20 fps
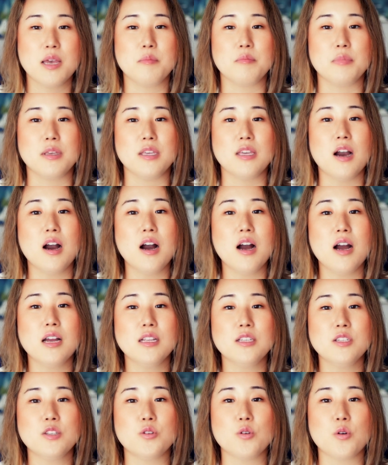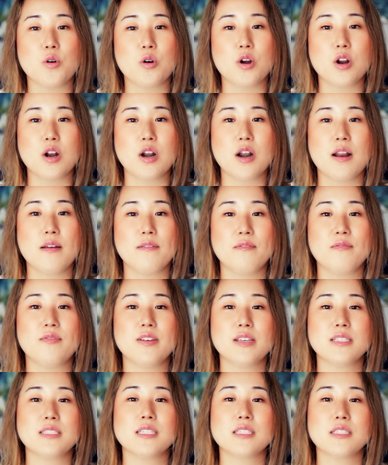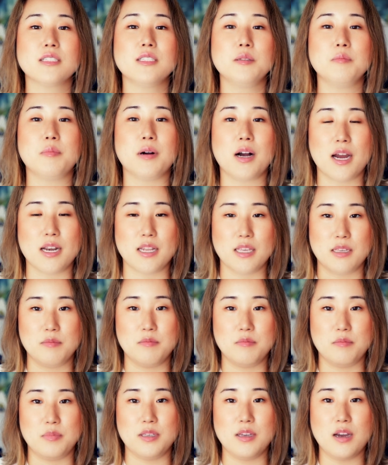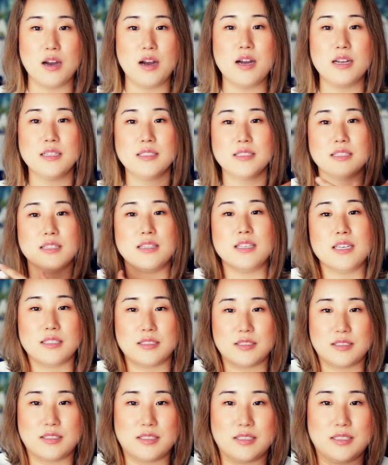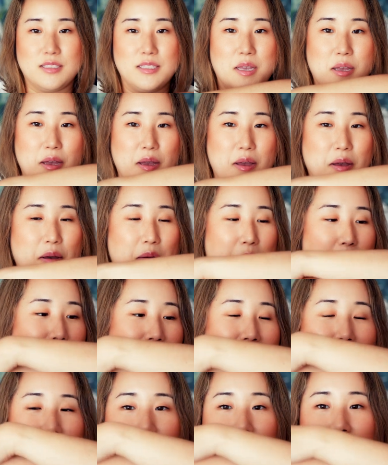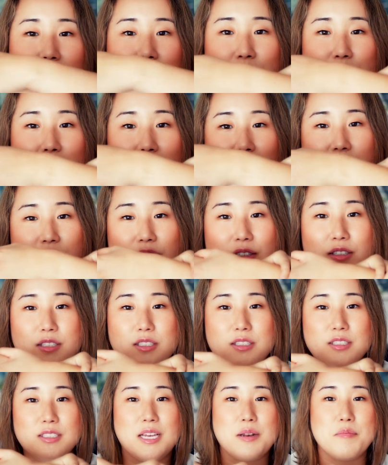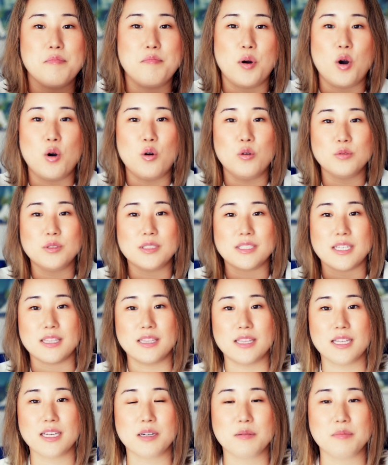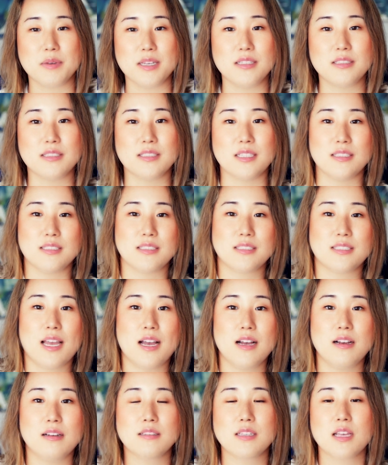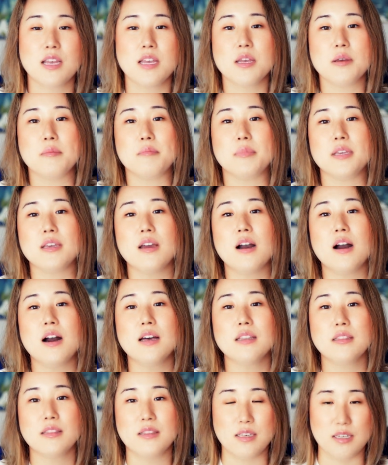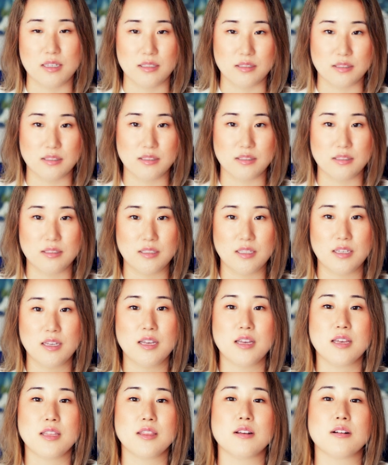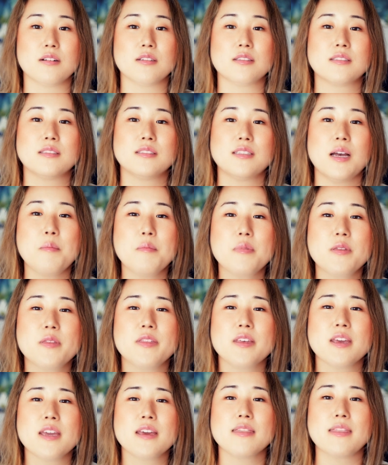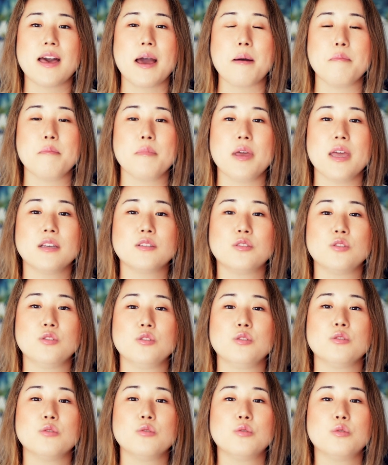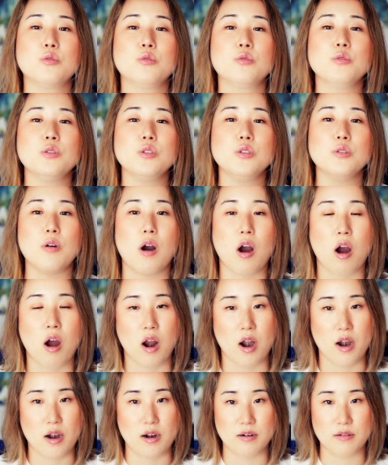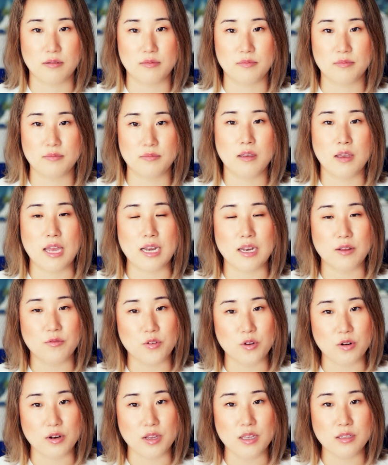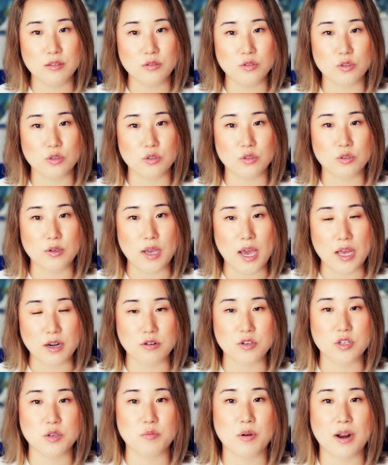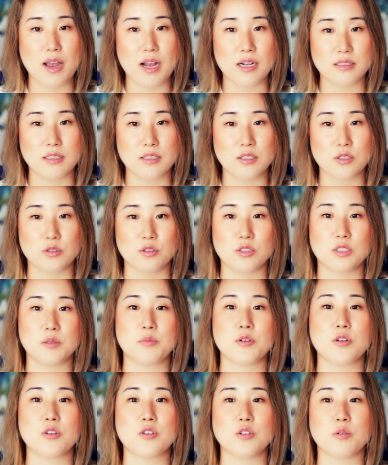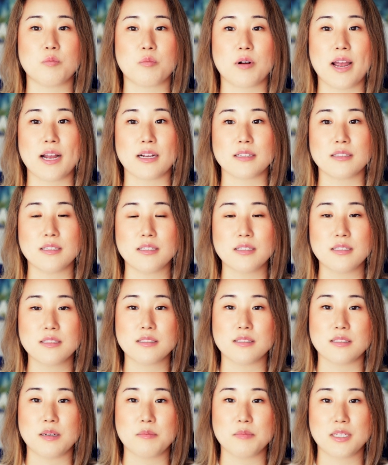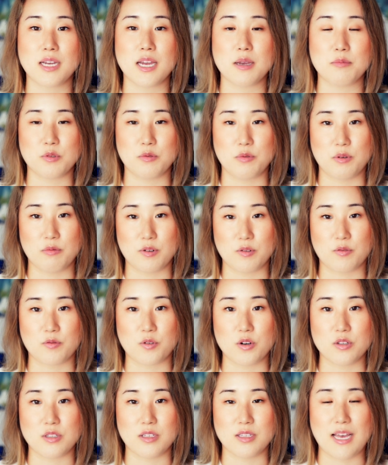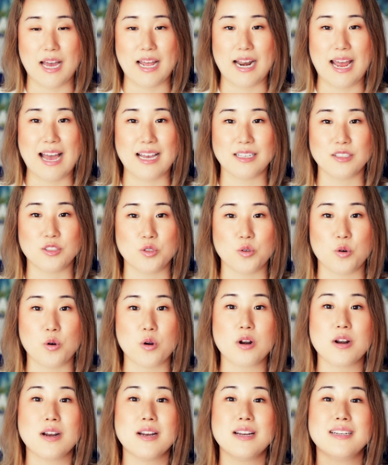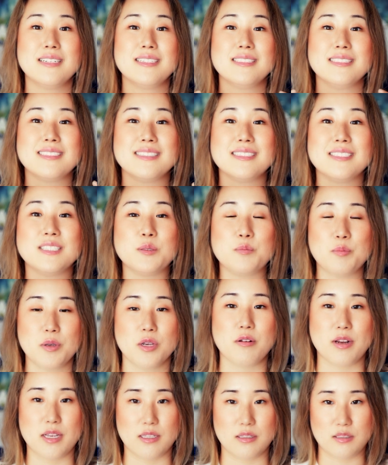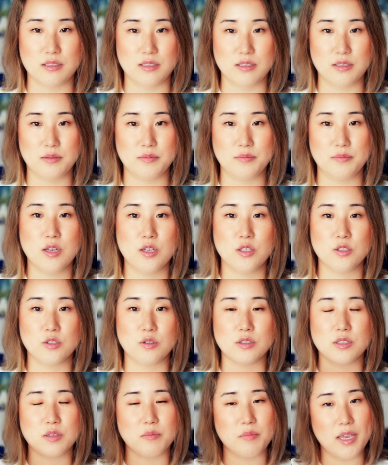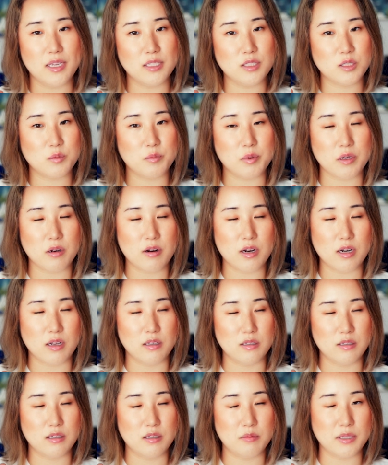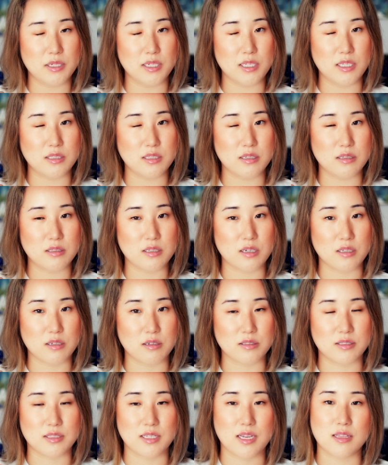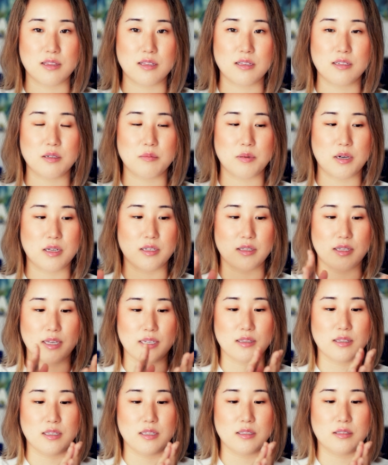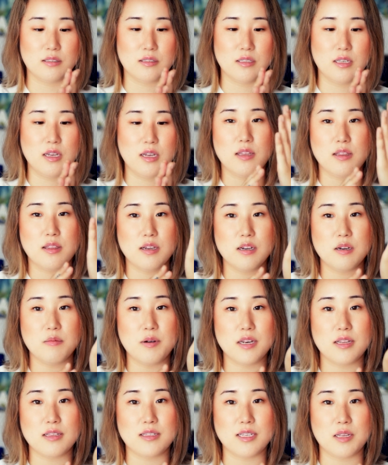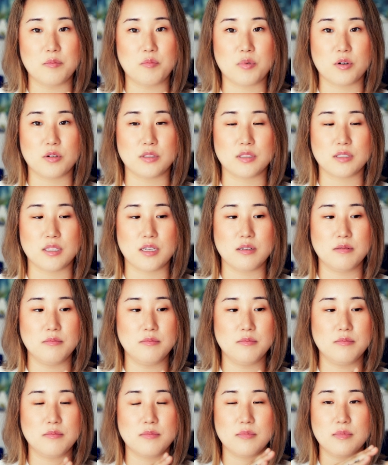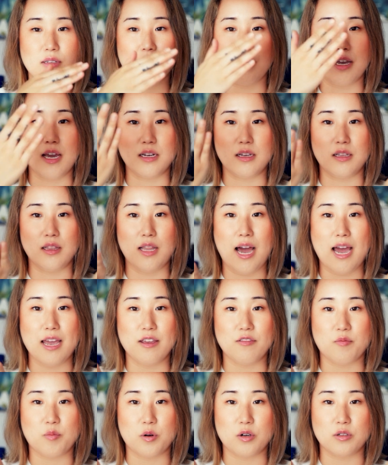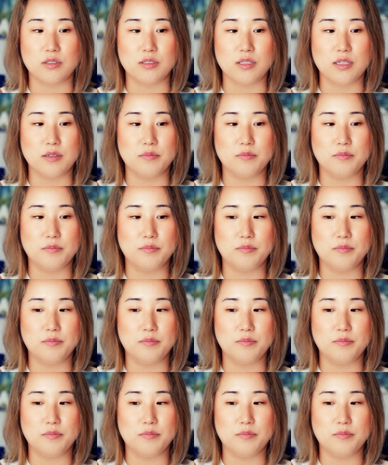Beyond your physical body, beyond this mass of muscles and bones and ligaments and cells, beyond this, there's something that makes you who you are. And if you're into energy practice or spiritual practice, sometimes we refer to that as your spirit. So to make spirit a little bit easier to understand, think about it like this. Think about a dead person and a live person.